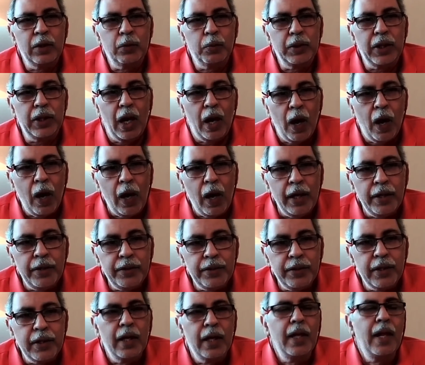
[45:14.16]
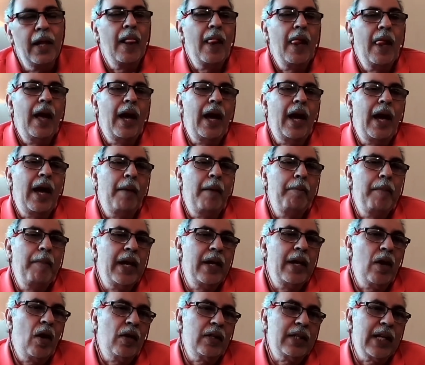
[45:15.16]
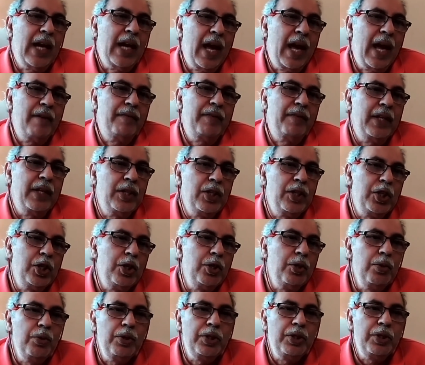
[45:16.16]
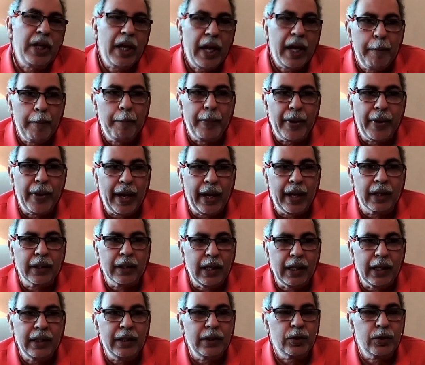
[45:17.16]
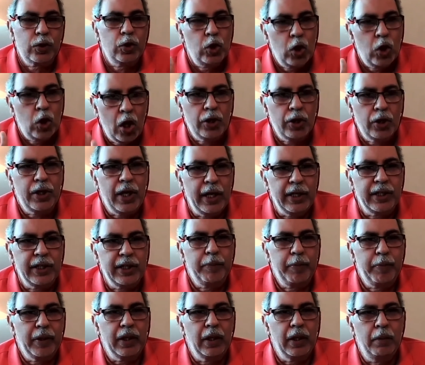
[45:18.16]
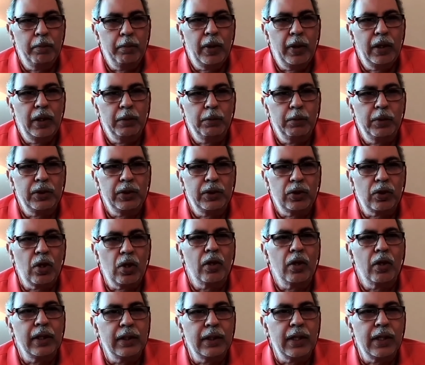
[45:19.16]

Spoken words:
with Ireland, may not have a huge impact. And it's not a typical Bollywood song and